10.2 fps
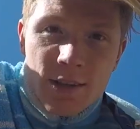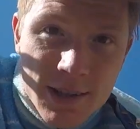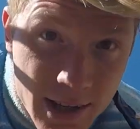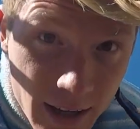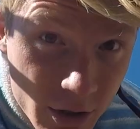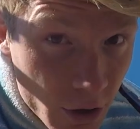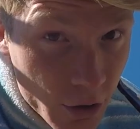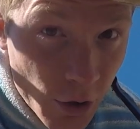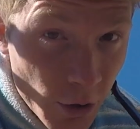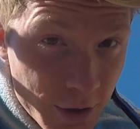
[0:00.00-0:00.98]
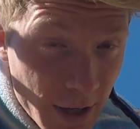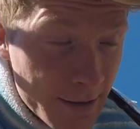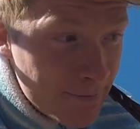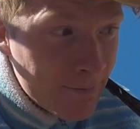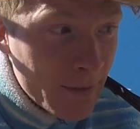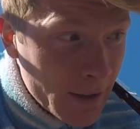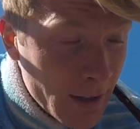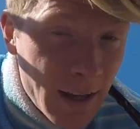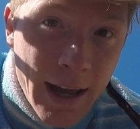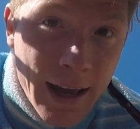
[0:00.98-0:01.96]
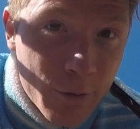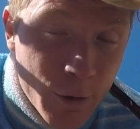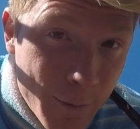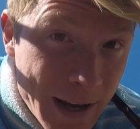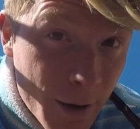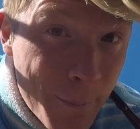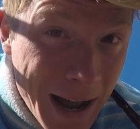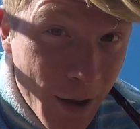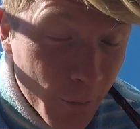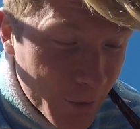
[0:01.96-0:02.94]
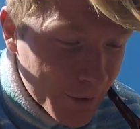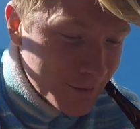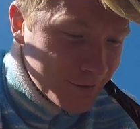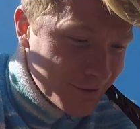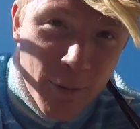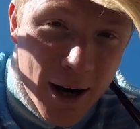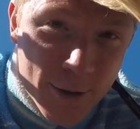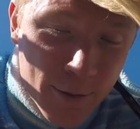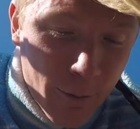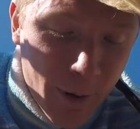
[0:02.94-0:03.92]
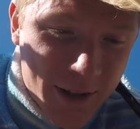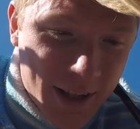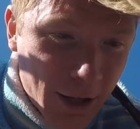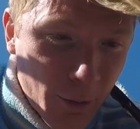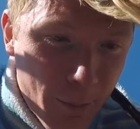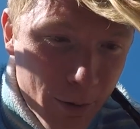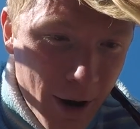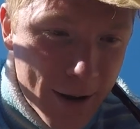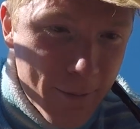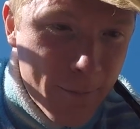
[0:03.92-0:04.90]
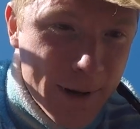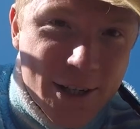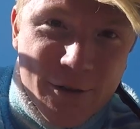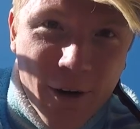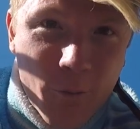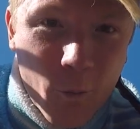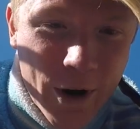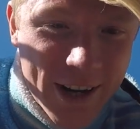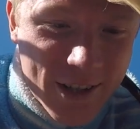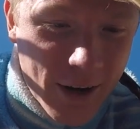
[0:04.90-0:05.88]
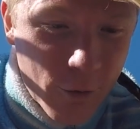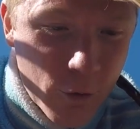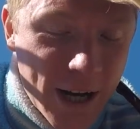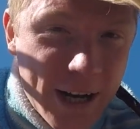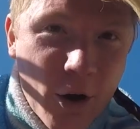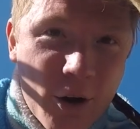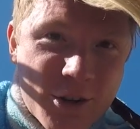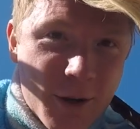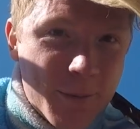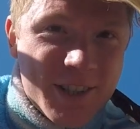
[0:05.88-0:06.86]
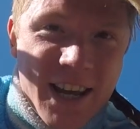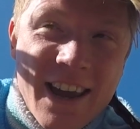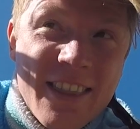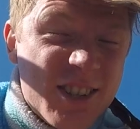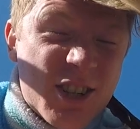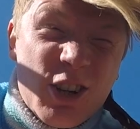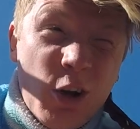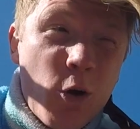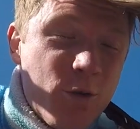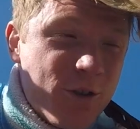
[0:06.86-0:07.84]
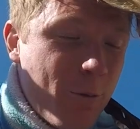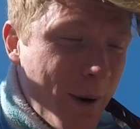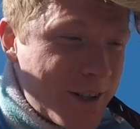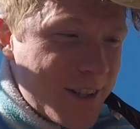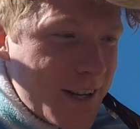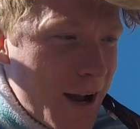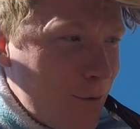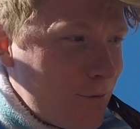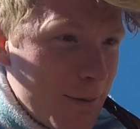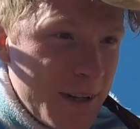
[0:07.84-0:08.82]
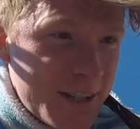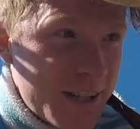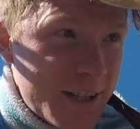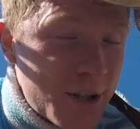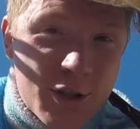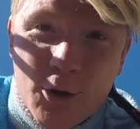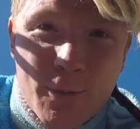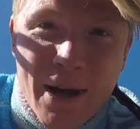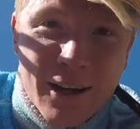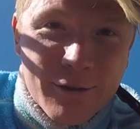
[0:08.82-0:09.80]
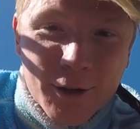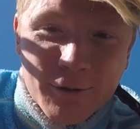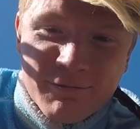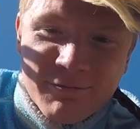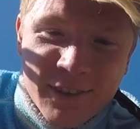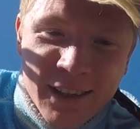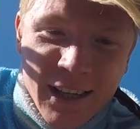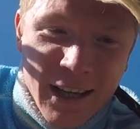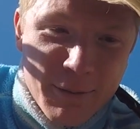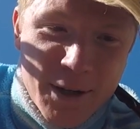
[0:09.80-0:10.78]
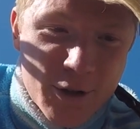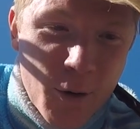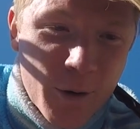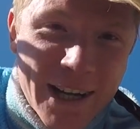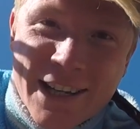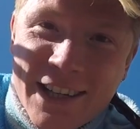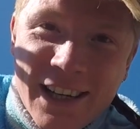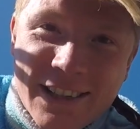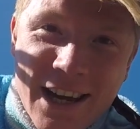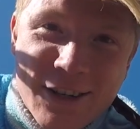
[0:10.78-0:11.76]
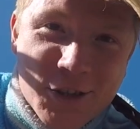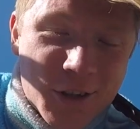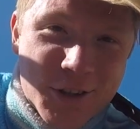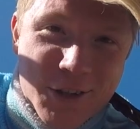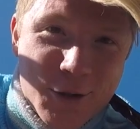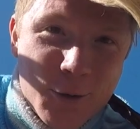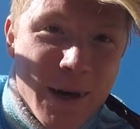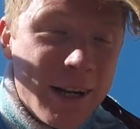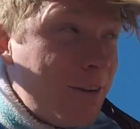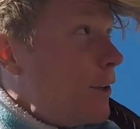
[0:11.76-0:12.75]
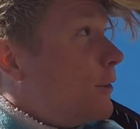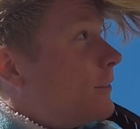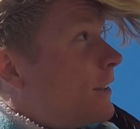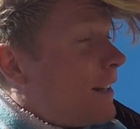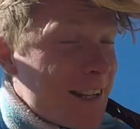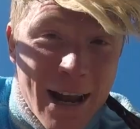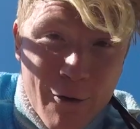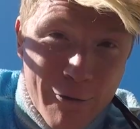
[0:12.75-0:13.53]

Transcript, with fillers: 6 songs in, and we've made £1. This reminds me of busking on Brighton beachfront when it's like a really hot summer's day and there's just loads of buskers out, and it means that there's just too many of you, and it means no one gets any attention because there's too many of you. There's now